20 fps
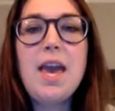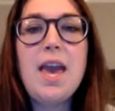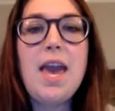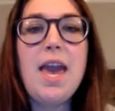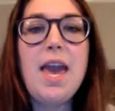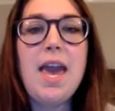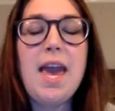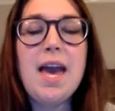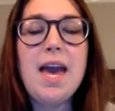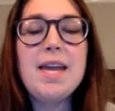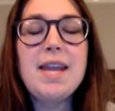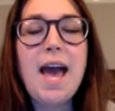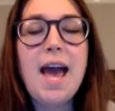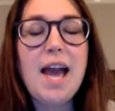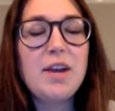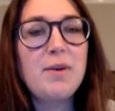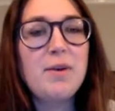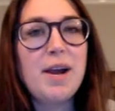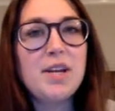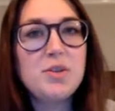And
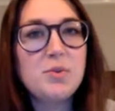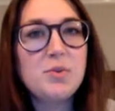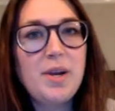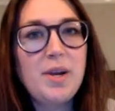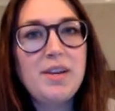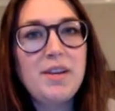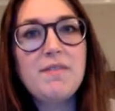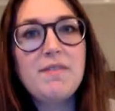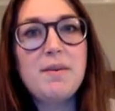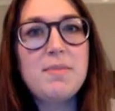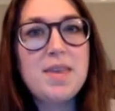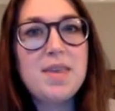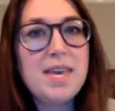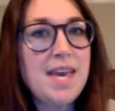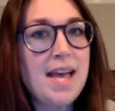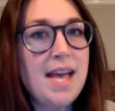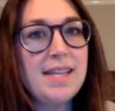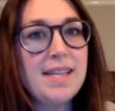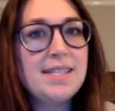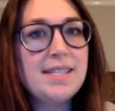I graduated from the
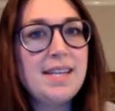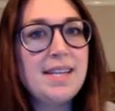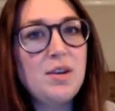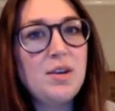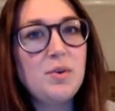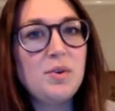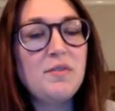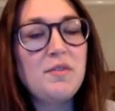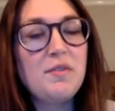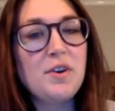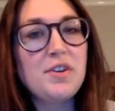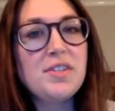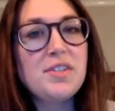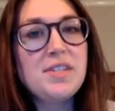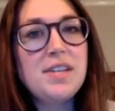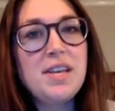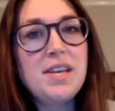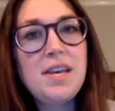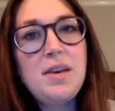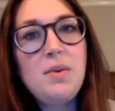Kent State
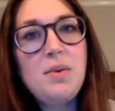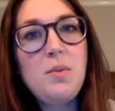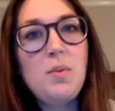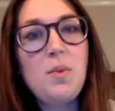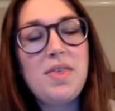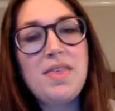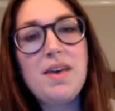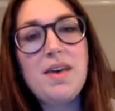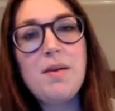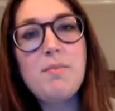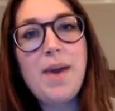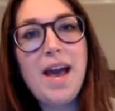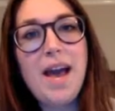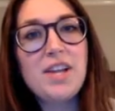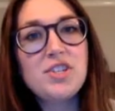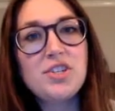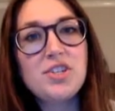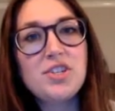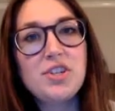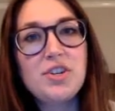University with a
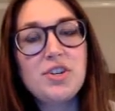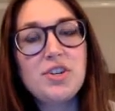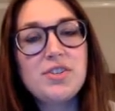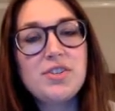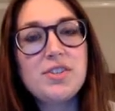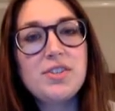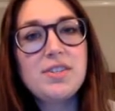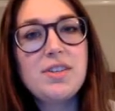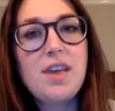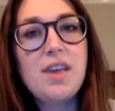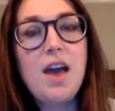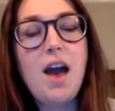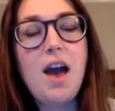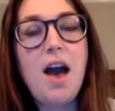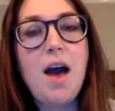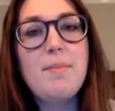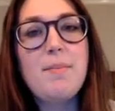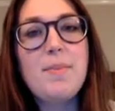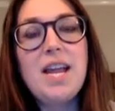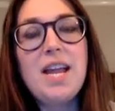bachelor's
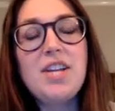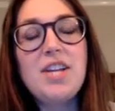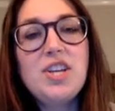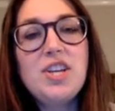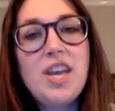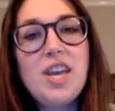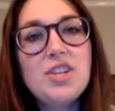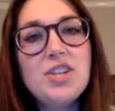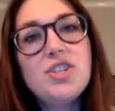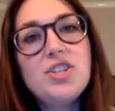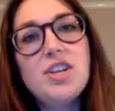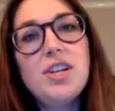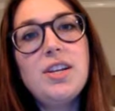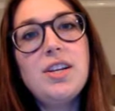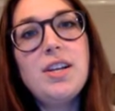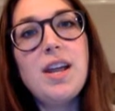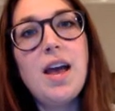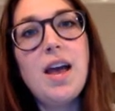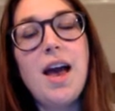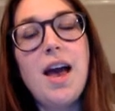in
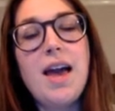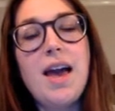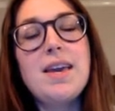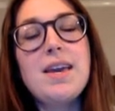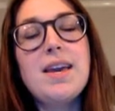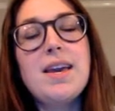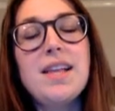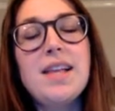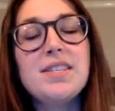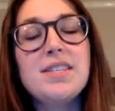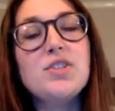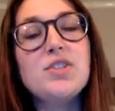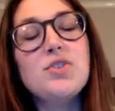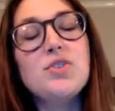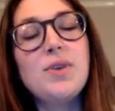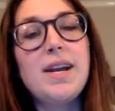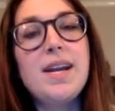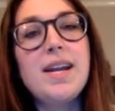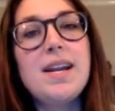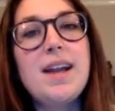education. I
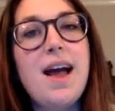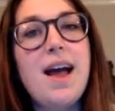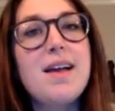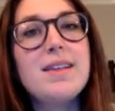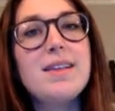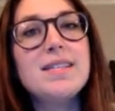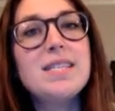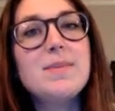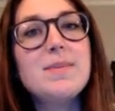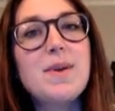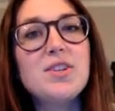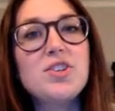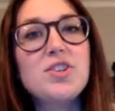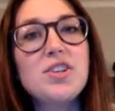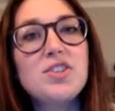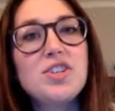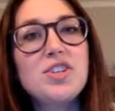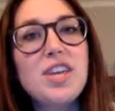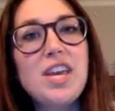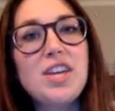concentrated on special
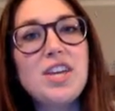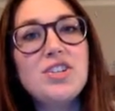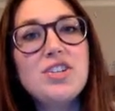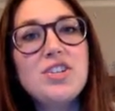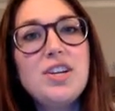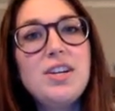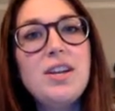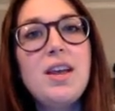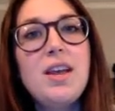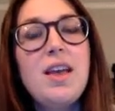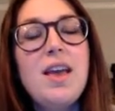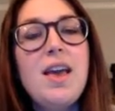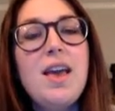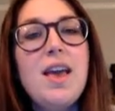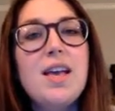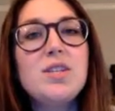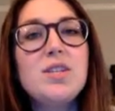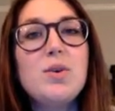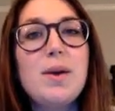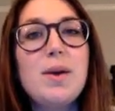education,
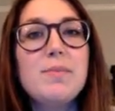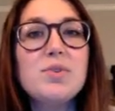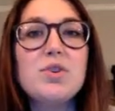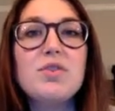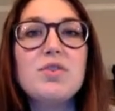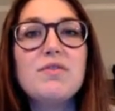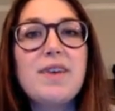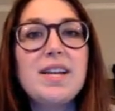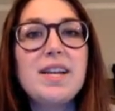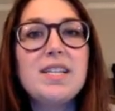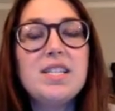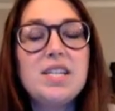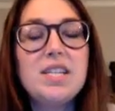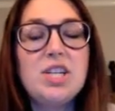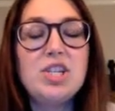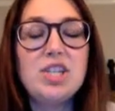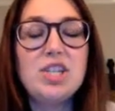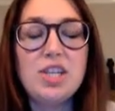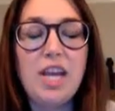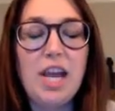so I'm certified to
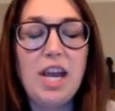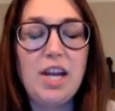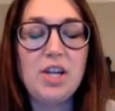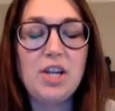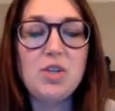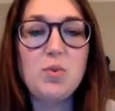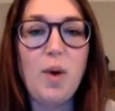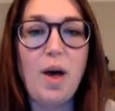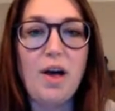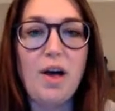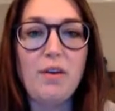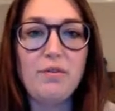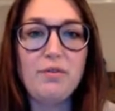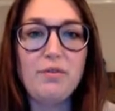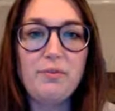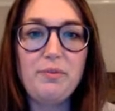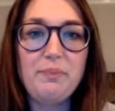teach K to 12.